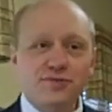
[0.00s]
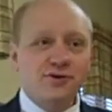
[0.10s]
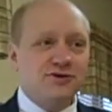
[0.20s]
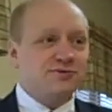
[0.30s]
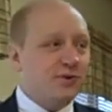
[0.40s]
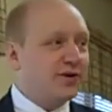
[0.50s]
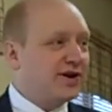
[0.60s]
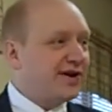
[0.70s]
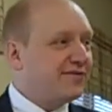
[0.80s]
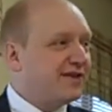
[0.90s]
postpone
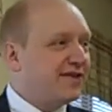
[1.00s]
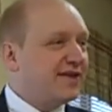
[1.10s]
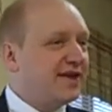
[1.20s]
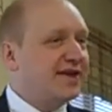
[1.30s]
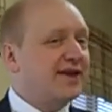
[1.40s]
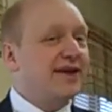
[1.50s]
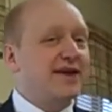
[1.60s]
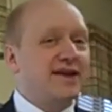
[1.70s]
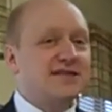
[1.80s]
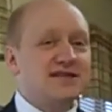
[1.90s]
indefinitely.
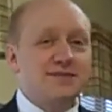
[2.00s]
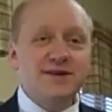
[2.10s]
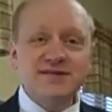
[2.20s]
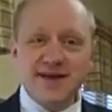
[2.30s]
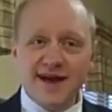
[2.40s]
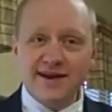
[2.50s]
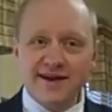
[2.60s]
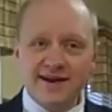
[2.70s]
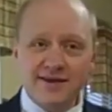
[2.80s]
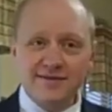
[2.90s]
It needs to be
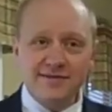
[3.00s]
seconded,